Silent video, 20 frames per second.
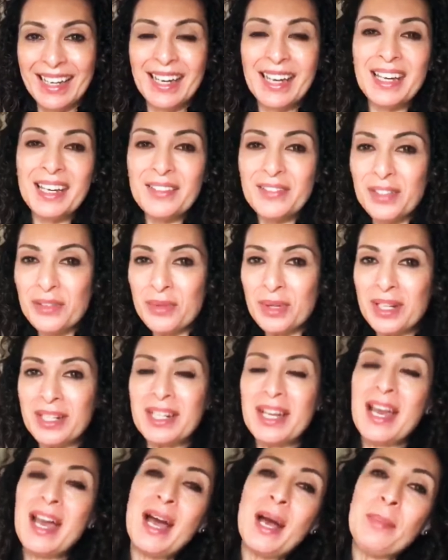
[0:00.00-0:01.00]
Hey everyone,
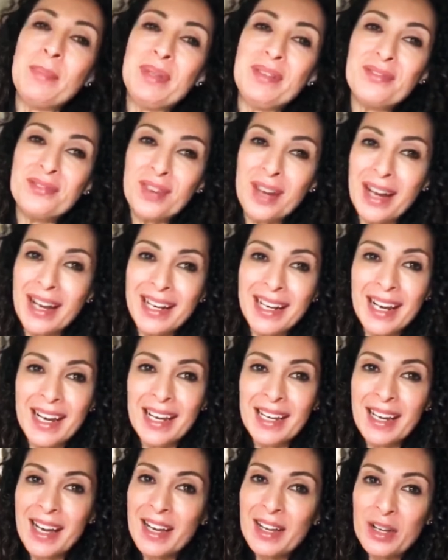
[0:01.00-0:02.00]
happy
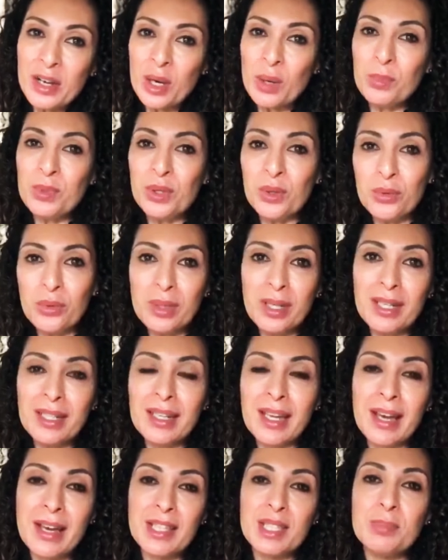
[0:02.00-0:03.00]
Friday. I hope your
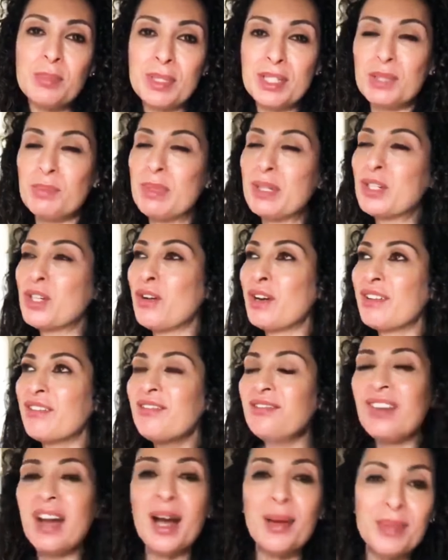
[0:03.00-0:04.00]
week has just been going
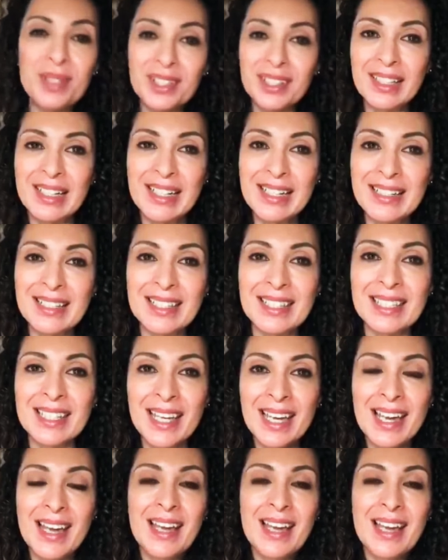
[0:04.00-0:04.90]
fabulous.